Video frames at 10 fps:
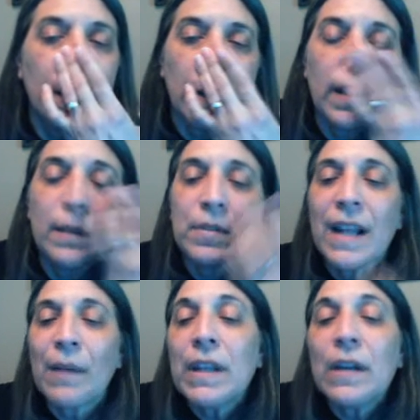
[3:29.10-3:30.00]
So
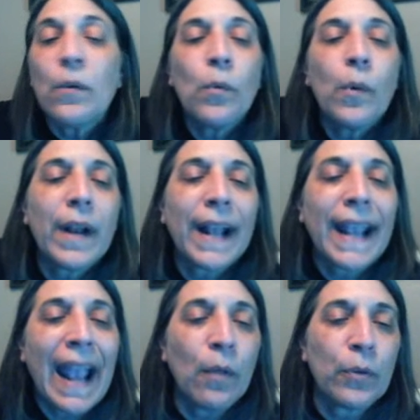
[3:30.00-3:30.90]
now we want to
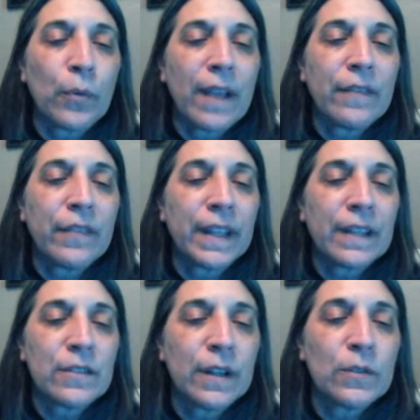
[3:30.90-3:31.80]
count the rifling.
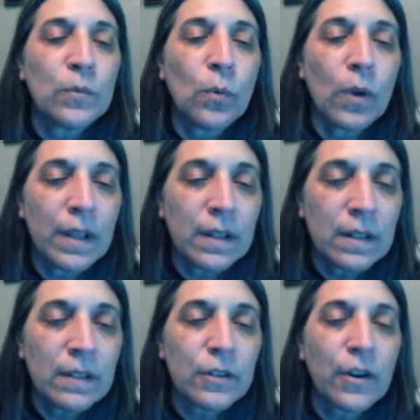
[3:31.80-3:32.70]
So here's 1
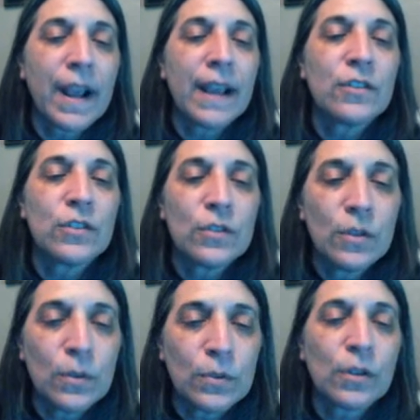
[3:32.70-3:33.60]
scratch,
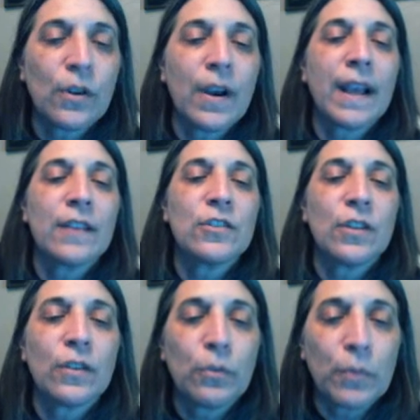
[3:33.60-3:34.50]
2
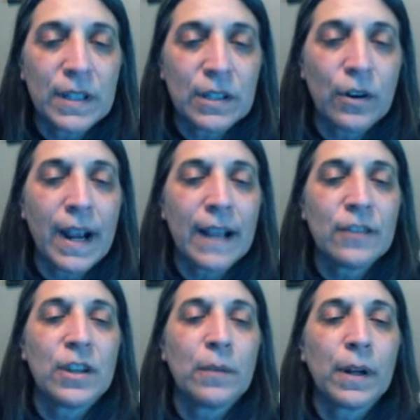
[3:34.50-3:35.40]
scratch, 3
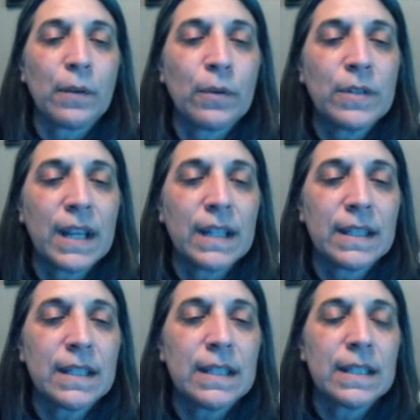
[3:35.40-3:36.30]
scratch. And when I rotate
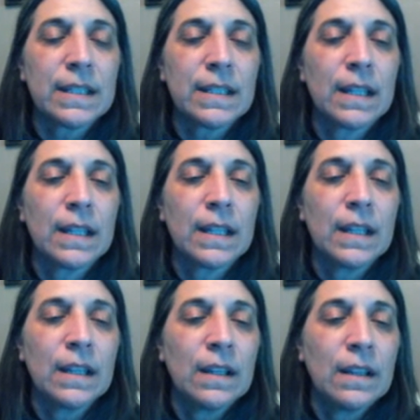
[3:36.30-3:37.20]
this,
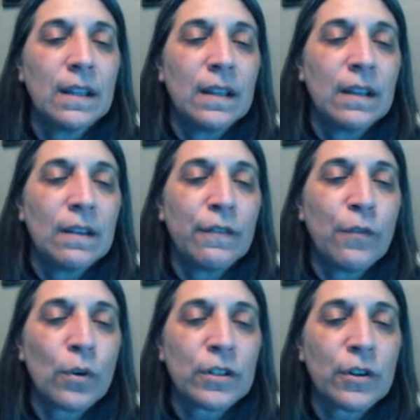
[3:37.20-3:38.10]

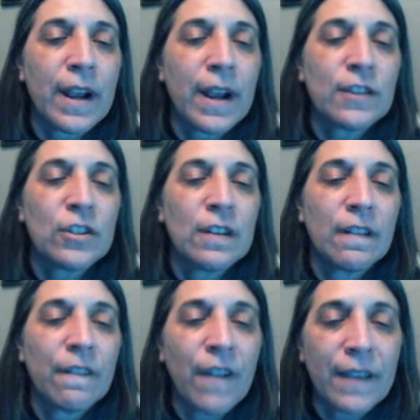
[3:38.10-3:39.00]
4 scratch,
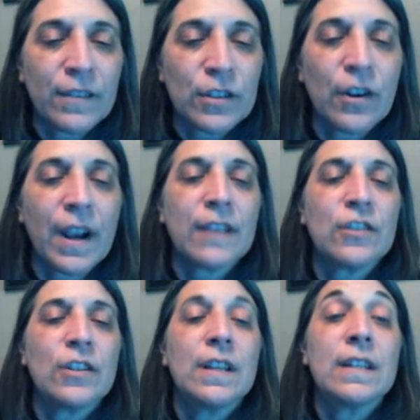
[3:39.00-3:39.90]
5
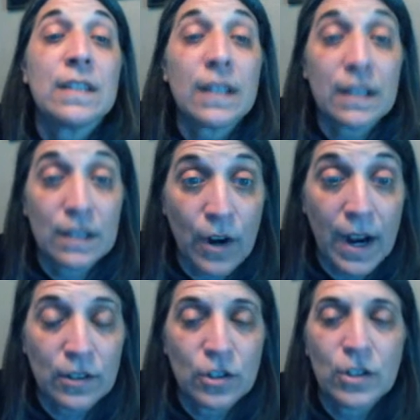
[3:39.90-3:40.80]
scratch, 6
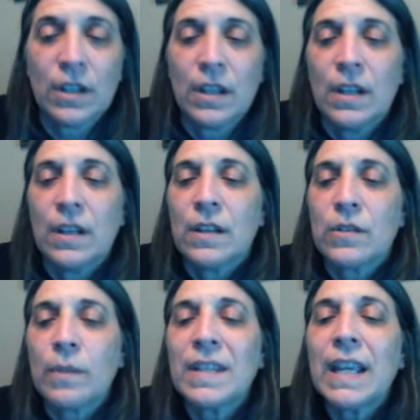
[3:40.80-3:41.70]
scratch.
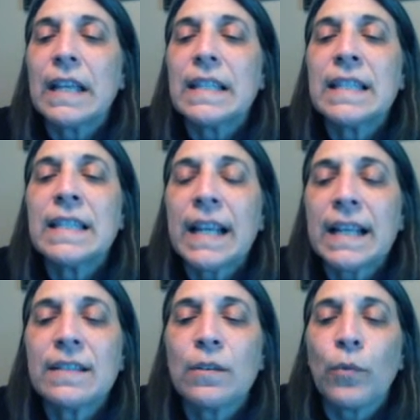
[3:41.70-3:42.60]
So I'm seeing
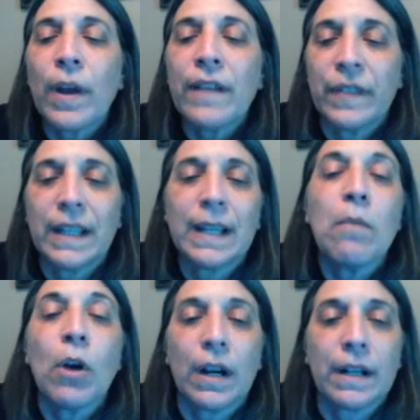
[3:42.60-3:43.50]
6
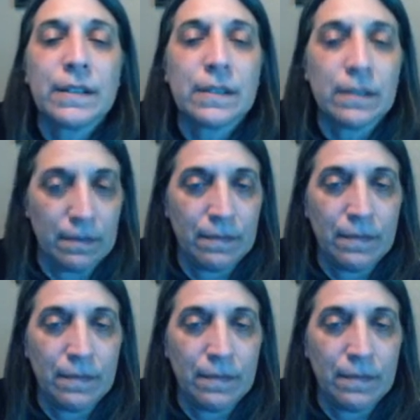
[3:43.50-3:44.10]
rifling marks.